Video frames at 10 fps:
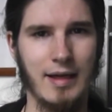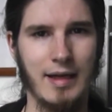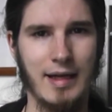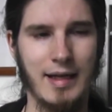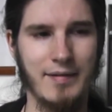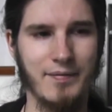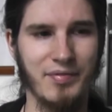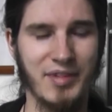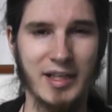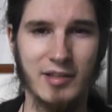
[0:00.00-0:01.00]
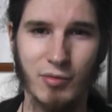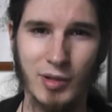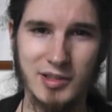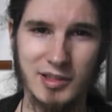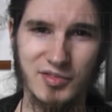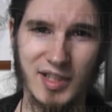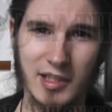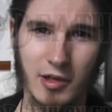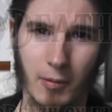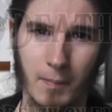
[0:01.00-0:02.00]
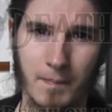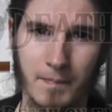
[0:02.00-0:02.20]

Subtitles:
And thank you for watching this video.